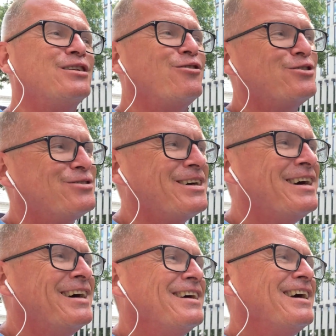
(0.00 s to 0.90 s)
in
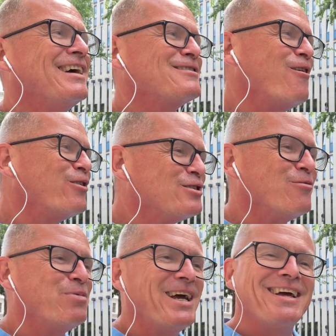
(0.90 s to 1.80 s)
Austria, as long as
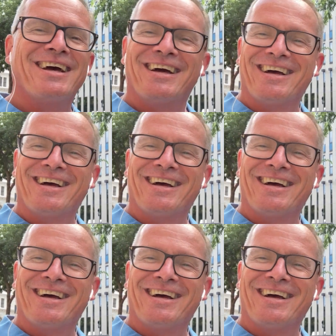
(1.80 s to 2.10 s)
you pay